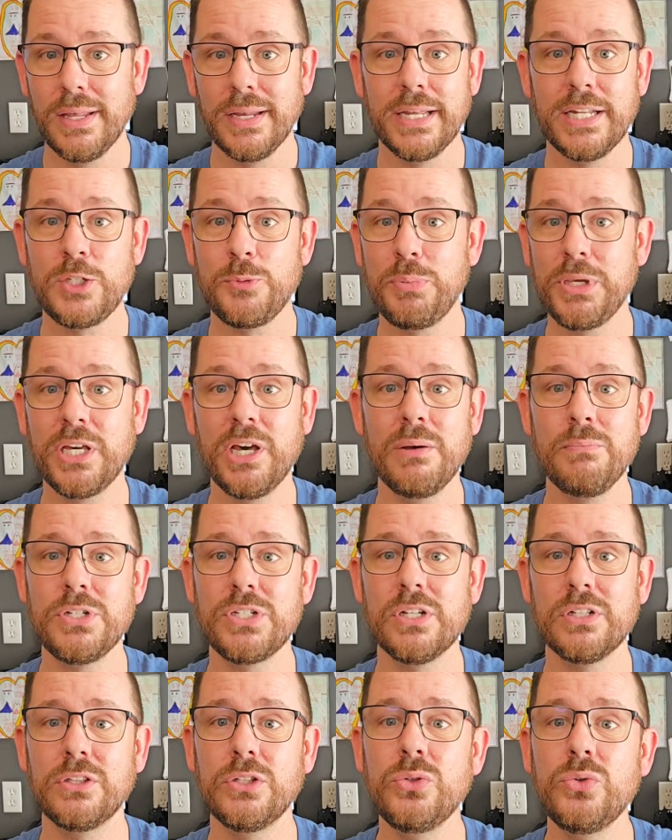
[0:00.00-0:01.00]
It's become
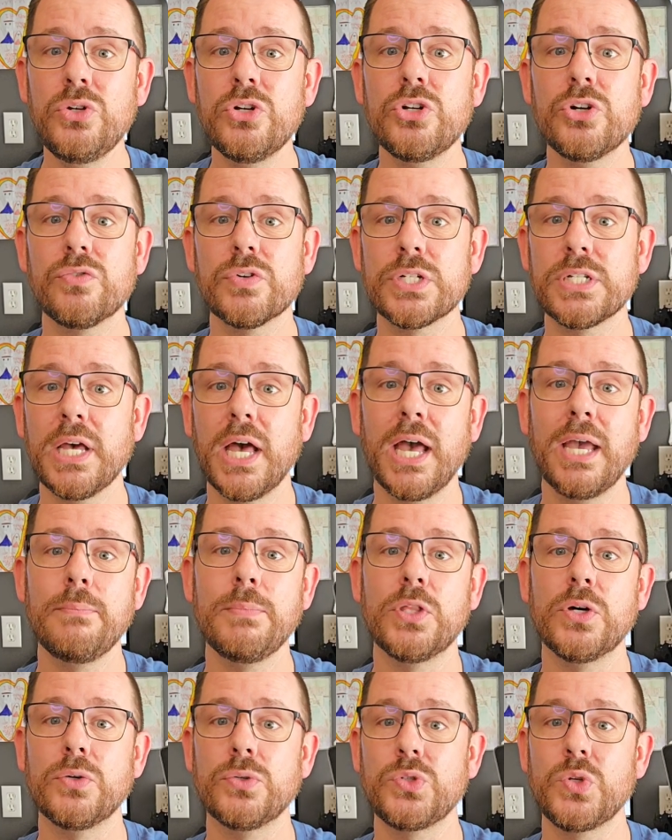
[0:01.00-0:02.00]
diluted over
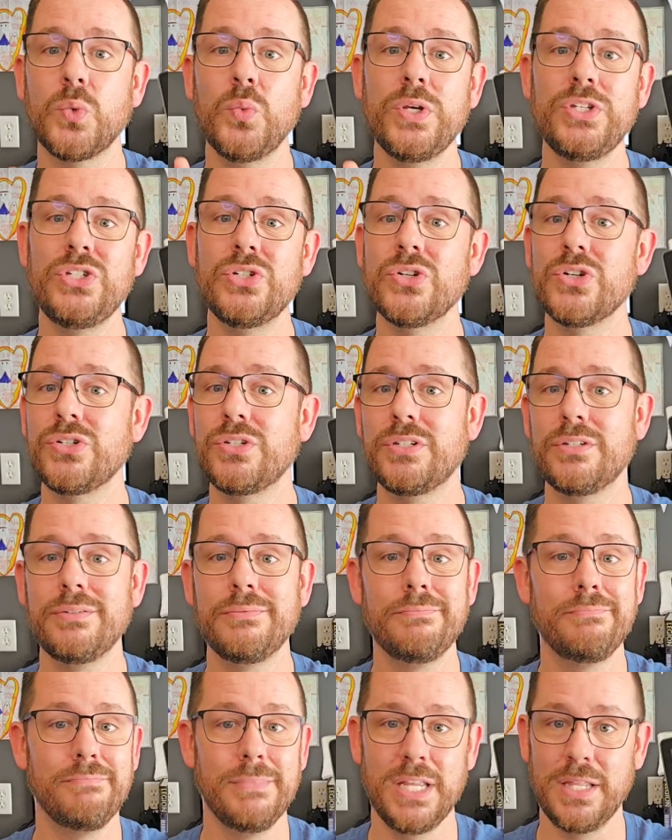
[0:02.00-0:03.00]
time though, so
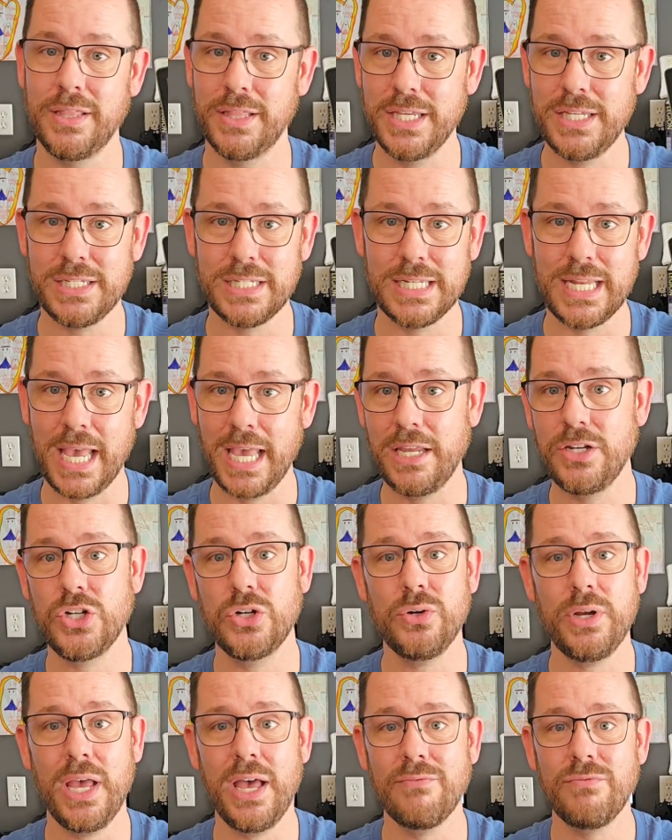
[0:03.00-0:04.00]
wizards in this day
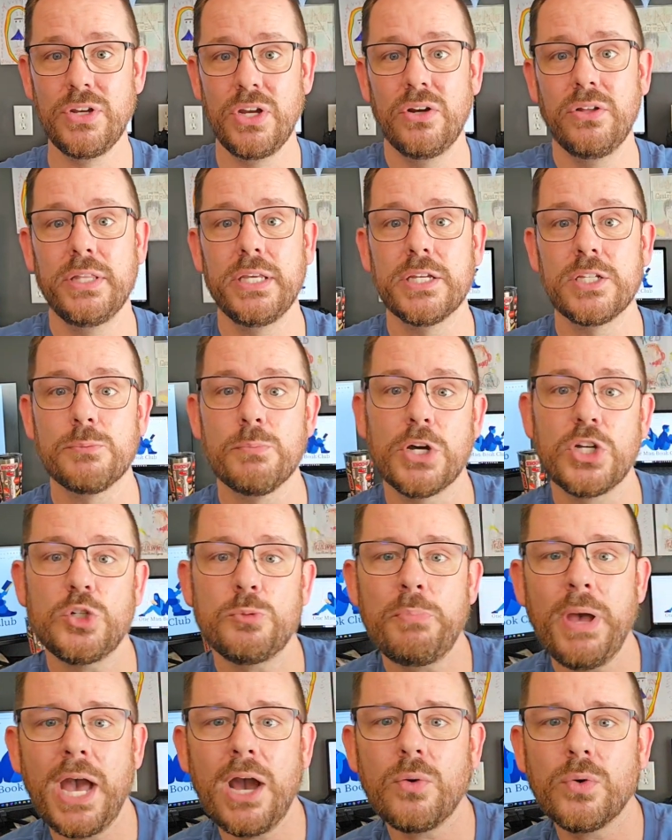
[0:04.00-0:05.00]
don't have nearly as
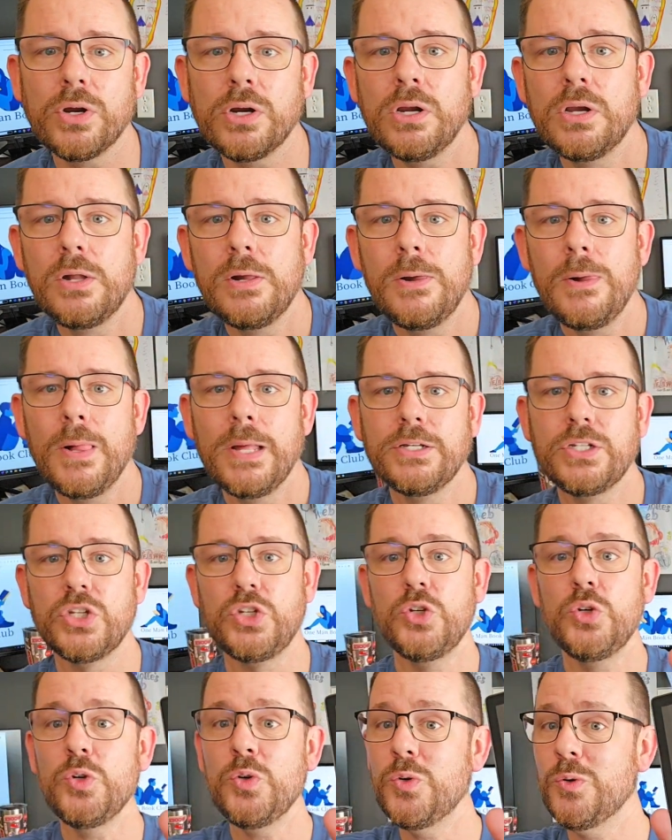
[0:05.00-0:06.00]
much power to
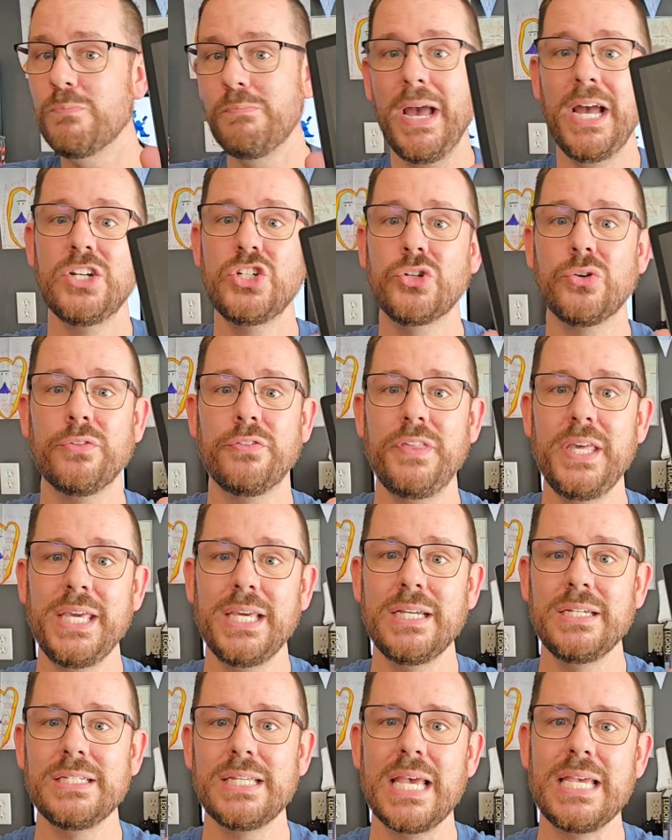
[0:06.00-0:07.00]
do magical
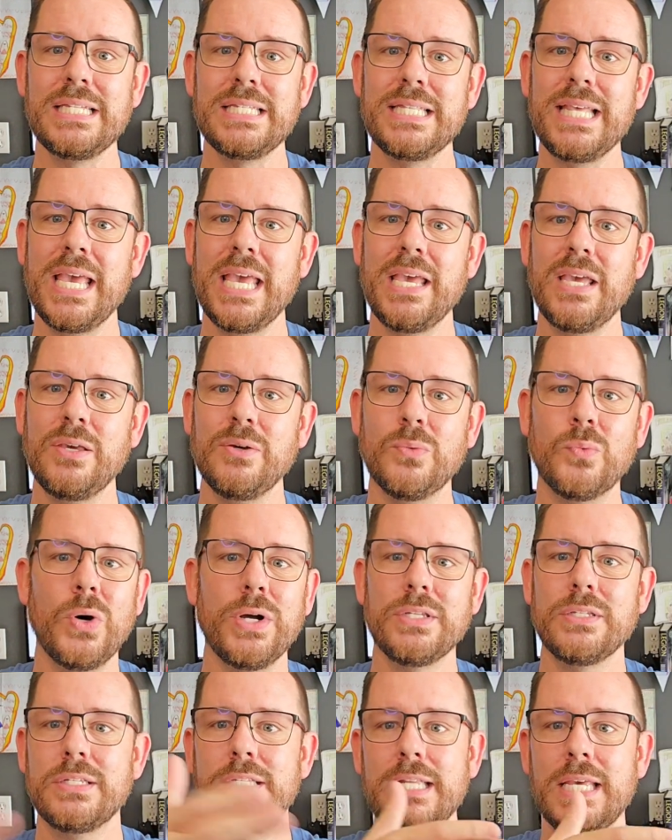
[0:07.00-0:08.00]
things as they
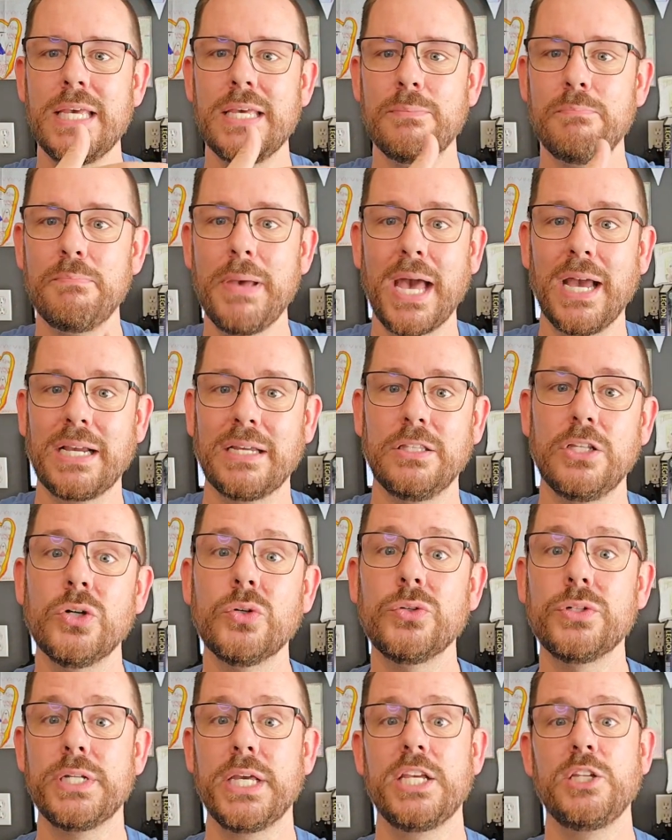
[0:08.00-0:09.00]
once did back in the
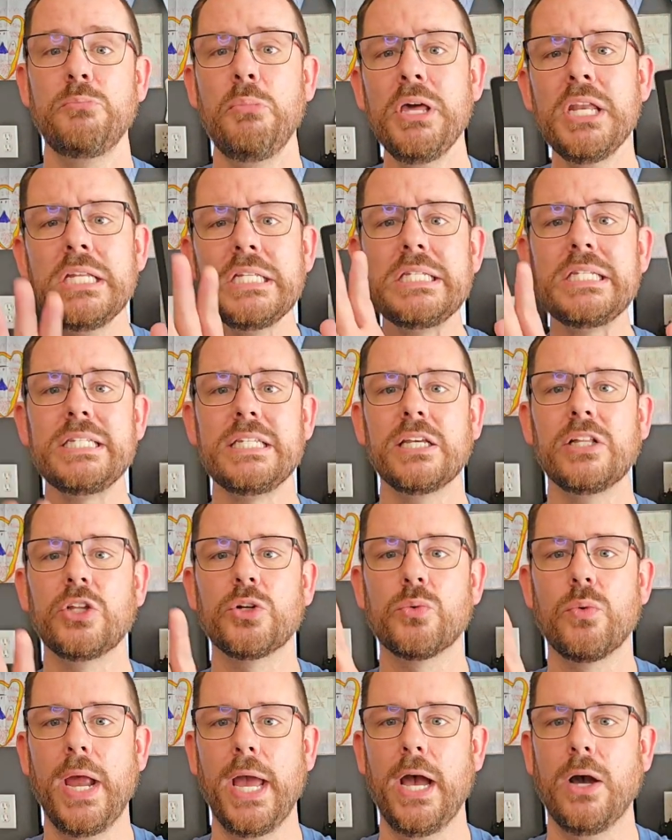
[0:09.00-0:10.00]
olden days, but it's still
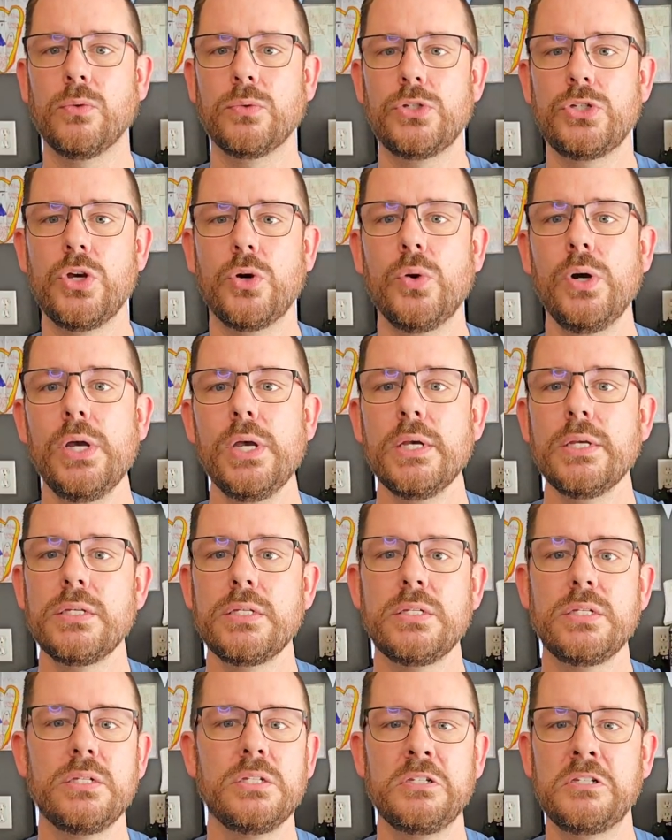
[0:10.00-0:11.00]
around. So
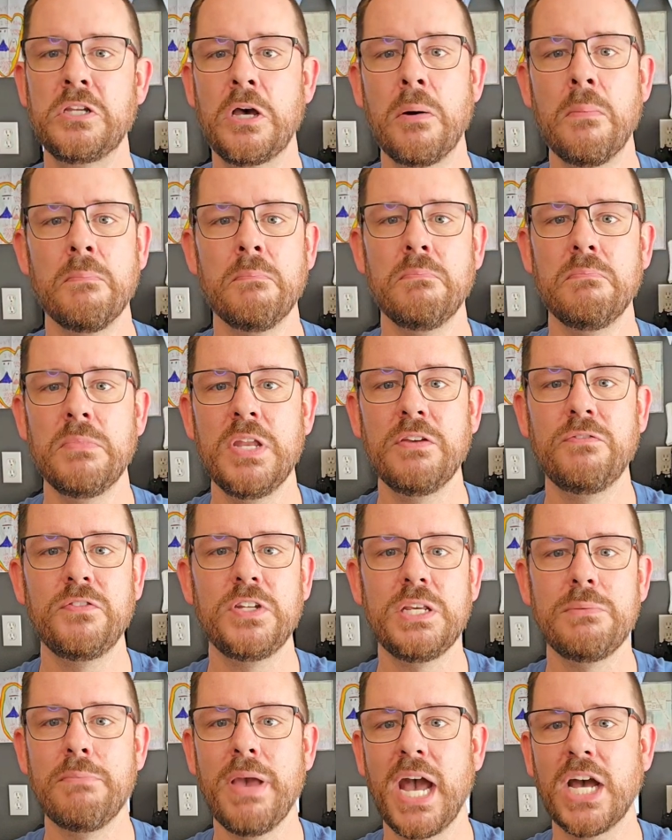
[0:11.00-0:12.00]
some
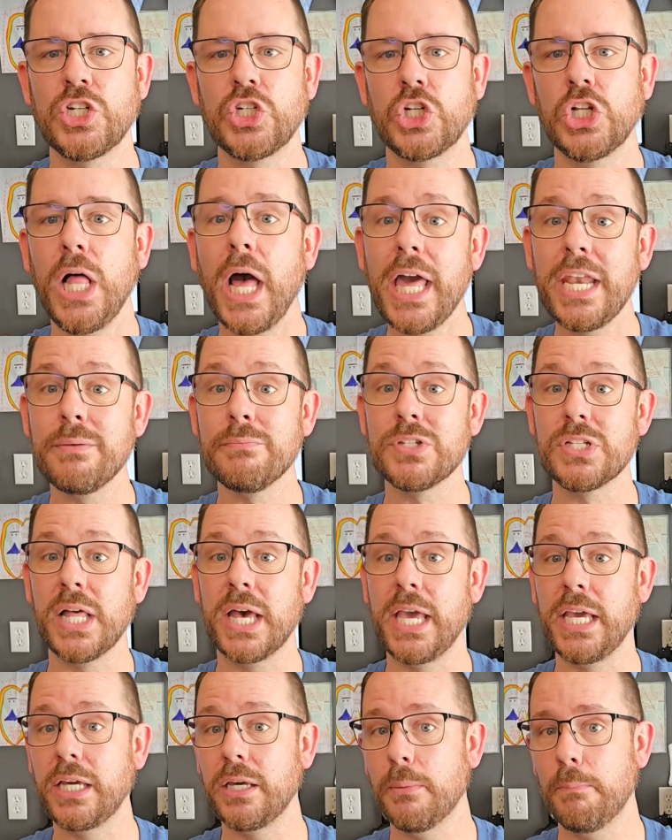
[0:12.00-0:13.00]
nifty magical items
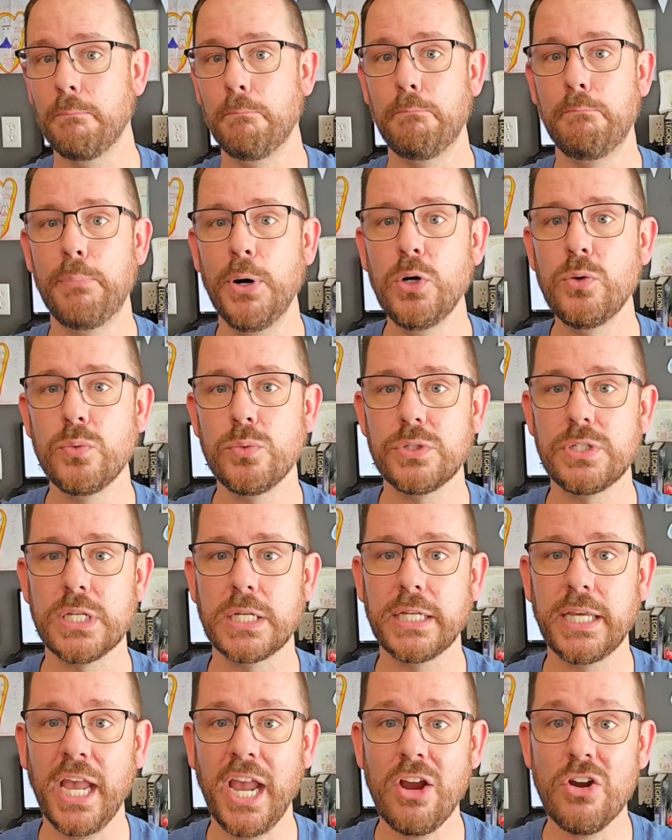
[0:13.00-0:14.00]
like boats
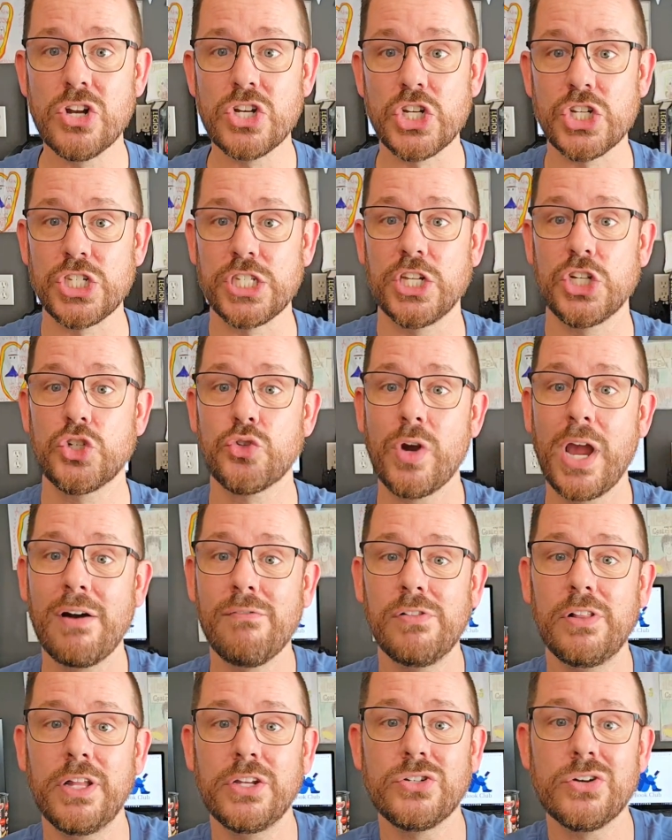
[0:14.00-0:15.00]
and carriages that
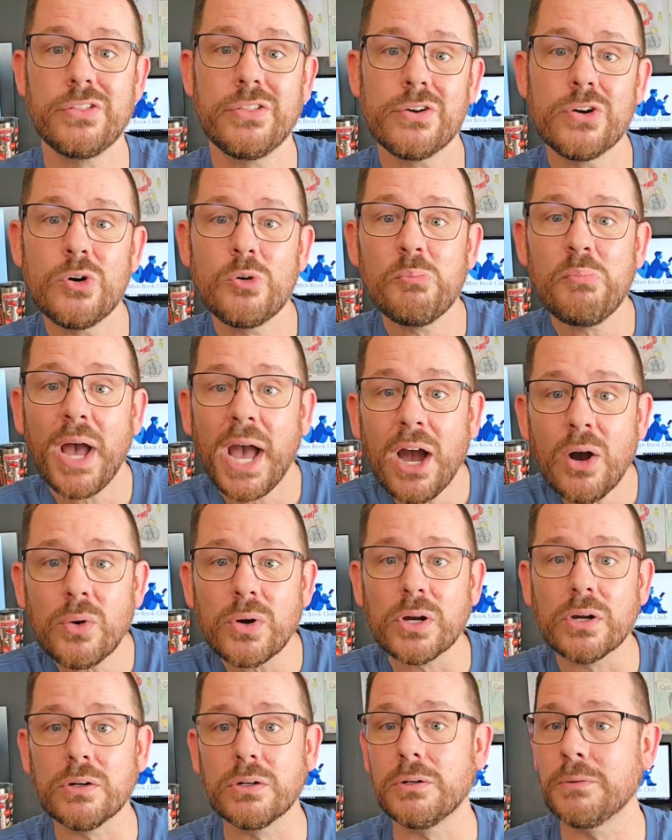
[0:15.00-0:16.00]
travel under their own
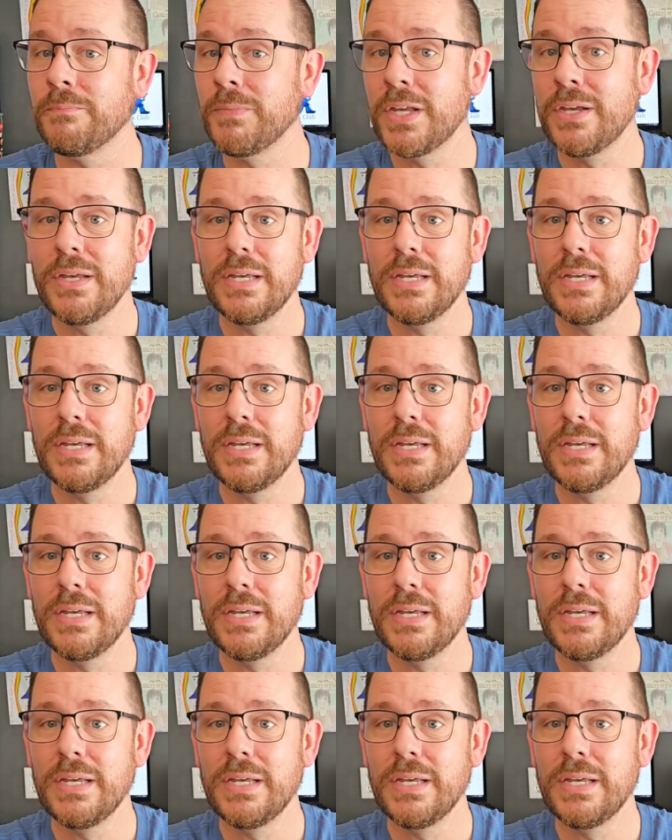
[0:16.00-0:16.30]
power, or